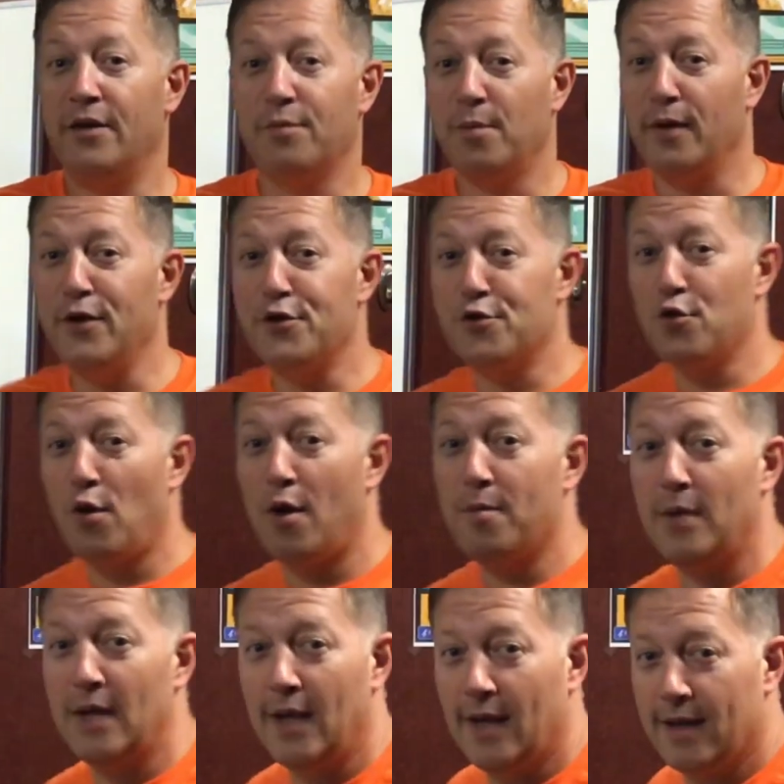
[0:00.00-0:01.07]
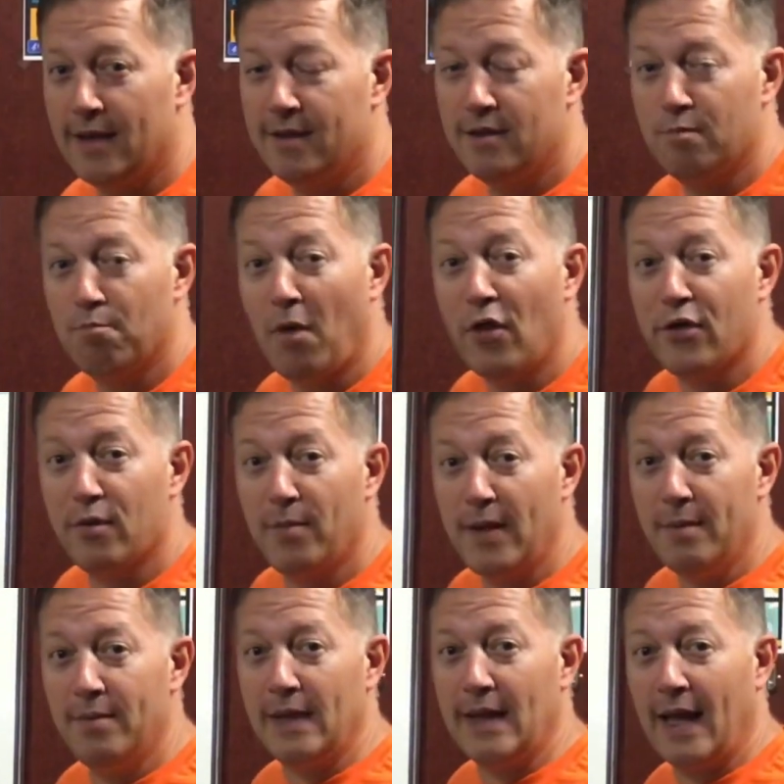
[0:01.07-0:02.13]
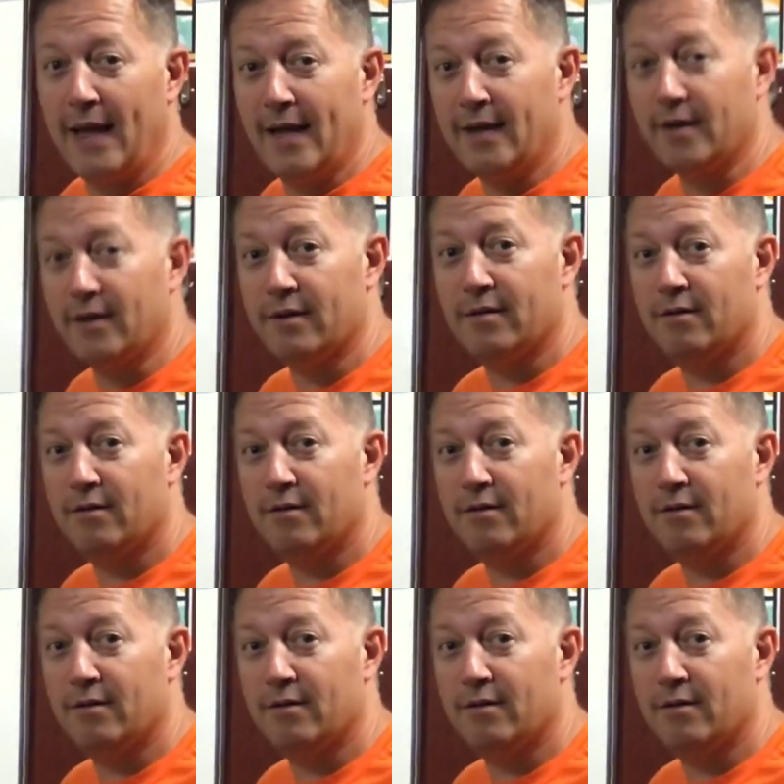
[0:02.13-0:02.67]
please join me in Mother-Baby Land.